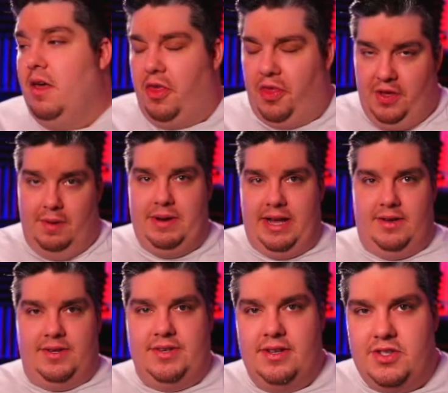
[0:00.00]

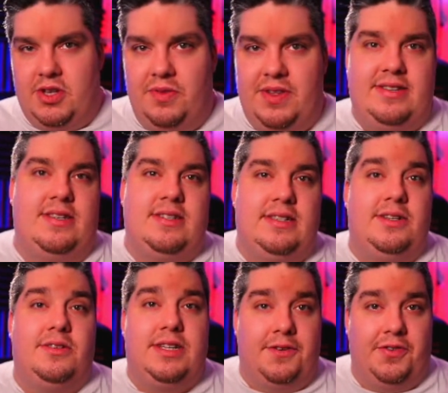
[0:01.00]
Thumbnails. So this is a
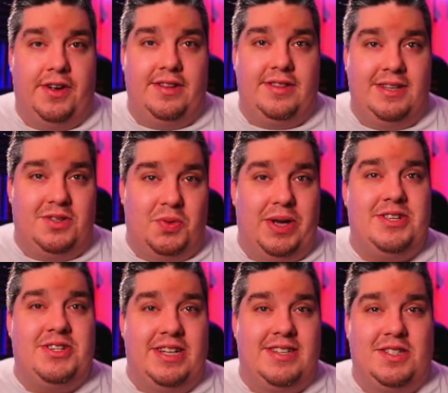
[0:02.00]
little different than
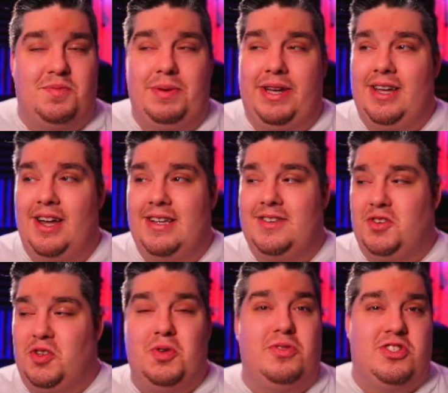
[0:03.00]
Twitch, and this is because
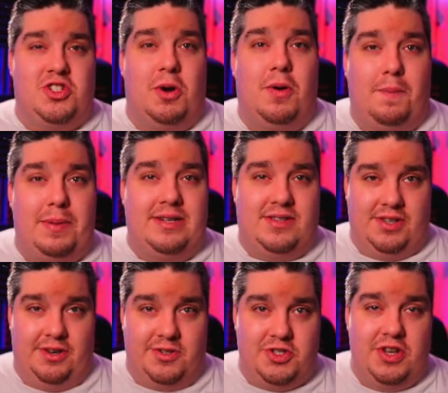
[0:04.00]
you show up in
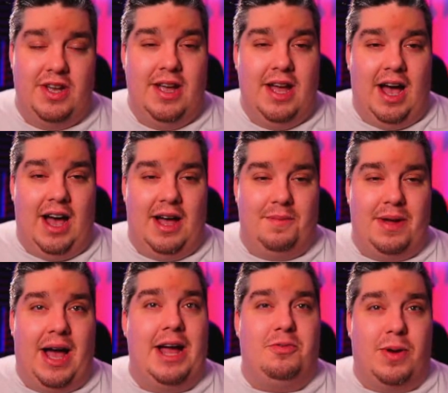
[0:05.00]
search.
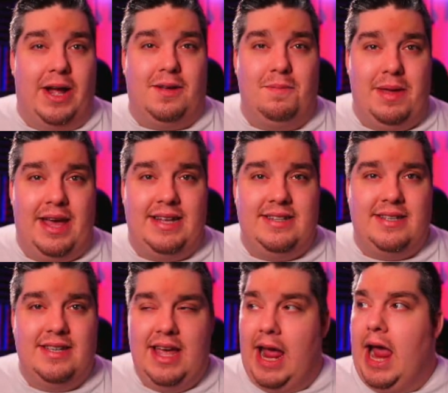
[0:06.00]
I'd recommend
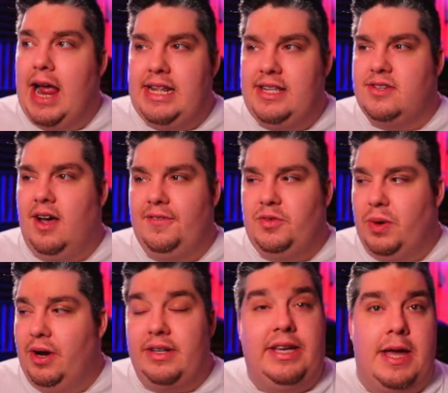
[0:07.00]
any
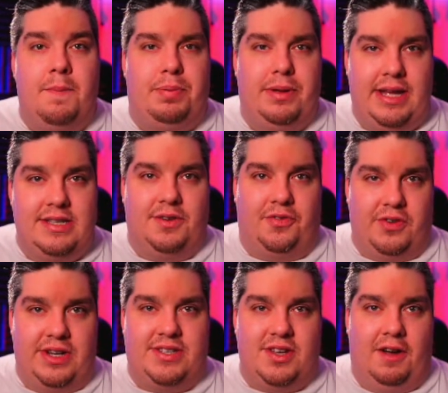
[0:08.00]
software. Gimp is a
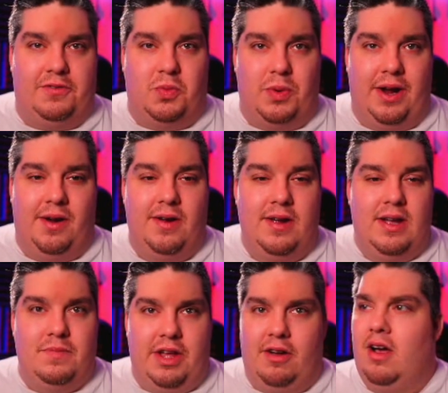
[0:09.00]
free software.
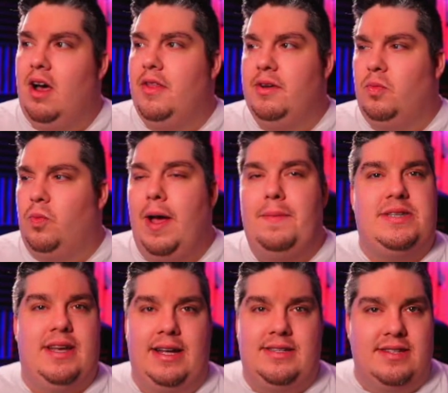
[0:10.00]
There are other
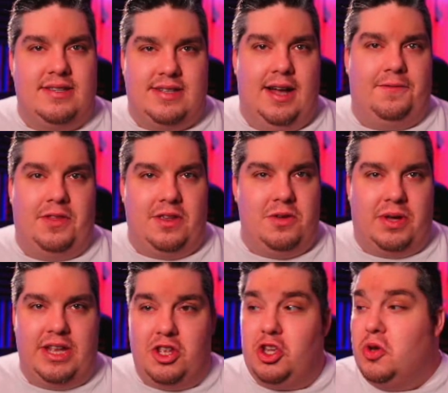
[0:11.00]
websites and stuff that you
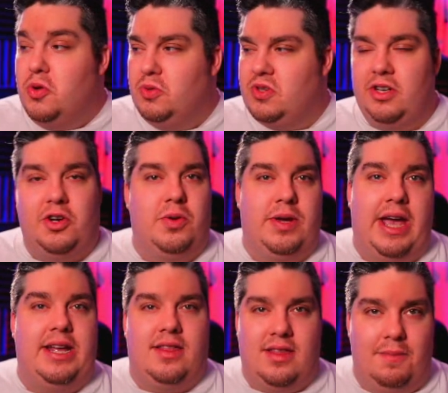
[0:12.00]
can use to
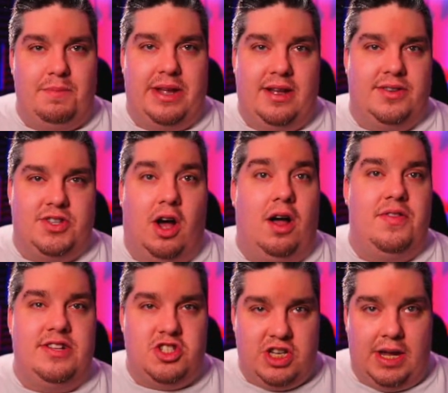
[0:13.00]
create thumbnails on
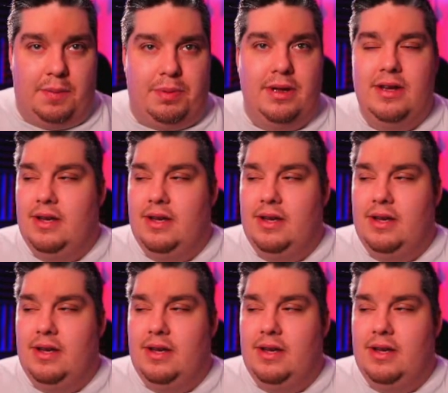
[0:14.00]
the cheap